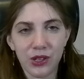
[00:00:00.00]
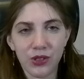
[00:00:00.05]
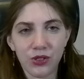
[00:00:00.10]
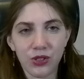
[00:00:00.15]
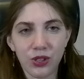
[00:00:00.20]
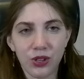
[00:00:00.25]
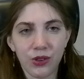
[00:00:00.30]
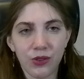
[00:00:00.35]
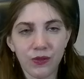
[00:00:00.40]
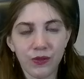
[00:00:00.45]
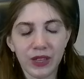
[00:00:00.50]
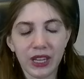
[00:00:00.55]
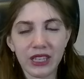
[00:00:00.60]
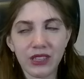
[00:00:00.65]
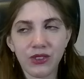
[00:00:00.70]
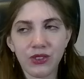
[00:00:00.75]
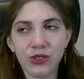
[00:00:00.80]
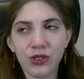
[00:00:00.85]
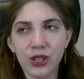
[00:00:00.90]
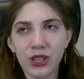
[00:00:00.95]
So
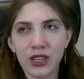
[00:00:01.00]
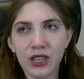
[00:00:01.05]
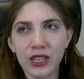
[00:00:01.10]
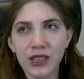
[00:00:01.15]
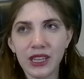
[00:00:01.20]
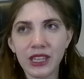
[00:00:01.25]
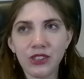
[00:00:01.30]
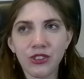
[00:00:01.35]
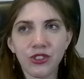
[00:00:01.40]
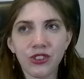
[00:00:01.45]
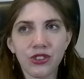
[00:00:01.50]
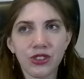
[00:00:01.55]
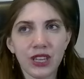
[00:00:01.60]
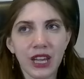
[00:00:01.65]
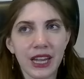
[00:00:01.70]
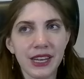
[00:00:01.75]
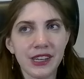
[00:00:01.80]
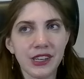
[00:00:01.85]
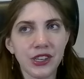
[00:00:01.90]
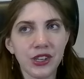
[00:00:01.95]
that's that's just
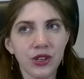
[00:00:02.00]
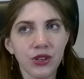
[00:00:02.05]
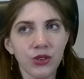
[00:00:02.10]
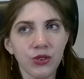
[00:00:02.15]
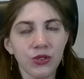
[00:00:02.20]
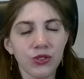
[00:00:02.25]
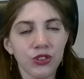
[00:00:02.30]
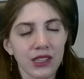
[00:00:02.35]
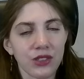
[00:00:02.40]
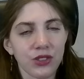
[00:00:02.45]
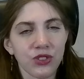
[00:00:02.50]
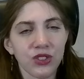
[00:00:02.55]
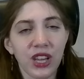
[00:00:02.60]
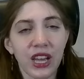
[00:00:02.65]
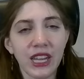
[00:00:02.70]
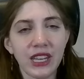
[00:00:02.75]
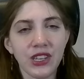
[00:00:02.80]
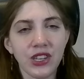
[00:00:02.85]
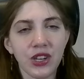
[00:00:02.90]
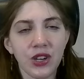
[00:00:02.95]
kind of news.
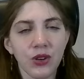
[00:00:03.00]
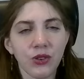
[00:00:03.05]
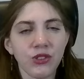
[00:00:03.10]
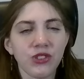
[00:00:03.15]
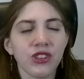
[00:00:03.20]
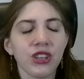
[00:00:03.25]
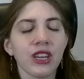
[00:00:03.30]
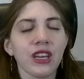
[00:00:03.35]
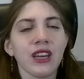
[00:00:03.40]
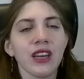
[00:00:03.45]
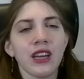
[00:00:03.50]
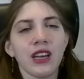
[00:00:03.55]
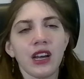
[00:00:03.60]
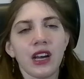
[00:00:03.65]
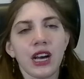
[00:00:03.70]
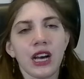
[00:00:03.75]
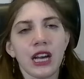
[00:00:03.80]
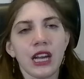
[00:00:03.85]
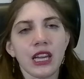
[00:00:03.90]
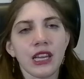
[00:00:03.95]
Side note,
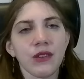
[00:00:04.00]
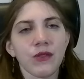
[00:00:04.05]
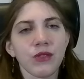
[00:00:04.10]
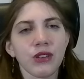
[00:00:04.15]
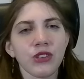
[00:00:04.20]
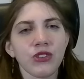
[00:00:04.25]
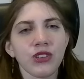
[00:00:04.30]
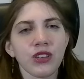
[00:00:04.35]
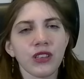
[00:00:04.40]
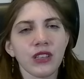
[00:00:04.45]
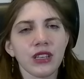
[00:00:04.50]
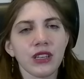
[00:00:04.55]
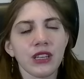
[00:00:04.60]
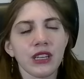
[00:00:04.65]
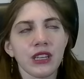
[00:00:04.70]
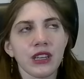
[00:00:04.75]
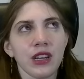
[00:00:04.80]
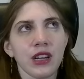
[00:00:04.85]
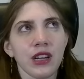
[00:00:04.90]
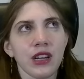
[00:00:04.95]
I
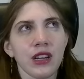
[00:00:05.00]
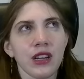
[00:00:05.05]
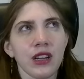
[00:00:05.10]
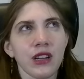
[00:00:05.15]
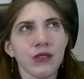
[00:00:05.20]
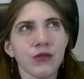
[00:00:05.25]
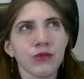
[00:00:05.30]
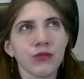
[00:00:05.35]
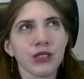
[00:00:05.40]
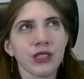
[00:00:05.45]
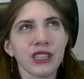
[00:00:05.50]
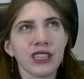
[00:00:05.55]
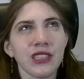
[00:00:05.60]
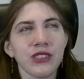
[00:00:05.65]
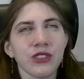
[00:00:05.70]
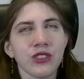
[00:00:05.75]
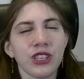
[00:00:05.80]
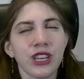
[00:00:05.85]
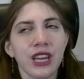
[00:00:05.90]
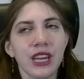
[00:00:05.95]
recently
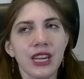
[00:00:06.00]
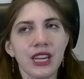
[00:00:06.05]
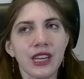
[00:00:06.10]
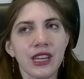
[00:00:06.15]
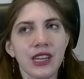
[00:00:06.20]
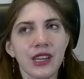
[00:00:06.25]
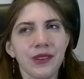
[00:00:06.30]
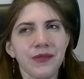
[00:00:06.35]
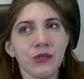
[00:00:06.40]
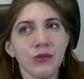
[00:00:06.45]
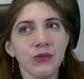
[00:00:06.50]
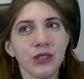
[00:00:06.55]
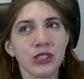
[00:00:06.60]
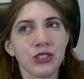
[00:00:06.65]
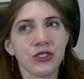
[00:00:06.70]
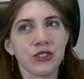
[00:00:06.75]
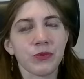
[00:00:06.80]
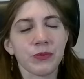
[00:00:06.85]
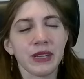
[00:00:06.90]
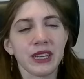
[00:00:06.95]
released a
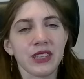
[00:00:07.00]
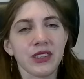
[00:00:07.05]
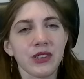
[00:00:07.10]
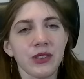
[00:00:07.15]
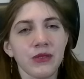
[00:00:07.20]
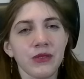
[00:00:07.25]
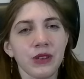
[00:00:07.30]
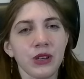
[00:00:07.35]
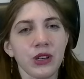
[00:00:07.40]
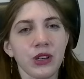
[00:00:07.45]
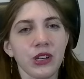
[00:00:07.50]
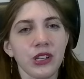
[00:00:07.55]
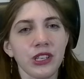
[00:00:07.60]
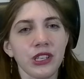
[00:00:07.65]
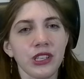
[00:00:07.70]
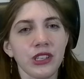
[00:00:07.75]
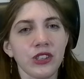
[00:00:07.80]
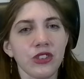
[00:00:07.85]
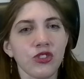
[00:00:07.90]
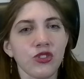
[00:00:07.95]
retrospective
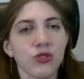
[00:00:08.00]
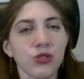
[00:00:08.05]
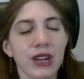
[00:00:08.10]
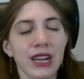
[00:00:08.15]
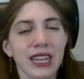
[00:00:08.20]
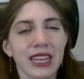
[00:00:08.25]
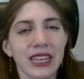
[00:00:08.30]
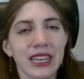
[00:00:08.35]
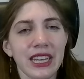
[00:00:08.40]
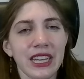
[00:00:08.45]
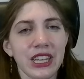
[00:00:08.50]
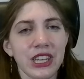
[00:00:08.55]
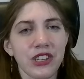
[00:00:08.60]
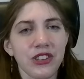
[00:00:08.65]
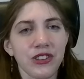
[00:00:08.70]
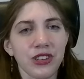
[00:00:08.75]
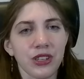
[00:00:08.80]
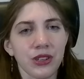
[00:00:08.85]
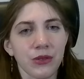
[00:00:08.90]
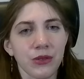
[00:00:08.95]
on Dragon
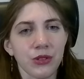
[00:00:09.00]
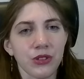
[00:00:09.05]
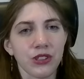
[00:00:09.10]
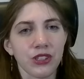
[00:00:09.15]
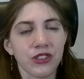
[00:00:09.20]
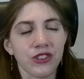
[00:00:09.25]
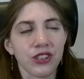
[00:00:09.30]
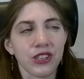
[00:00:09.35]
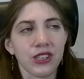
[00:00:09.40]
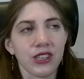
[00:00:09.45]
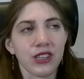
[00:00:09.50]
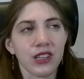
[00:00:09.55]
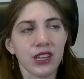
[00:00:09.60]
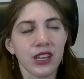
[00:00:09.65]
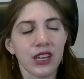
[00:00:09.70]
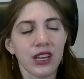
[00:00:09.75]
Age Inquisition.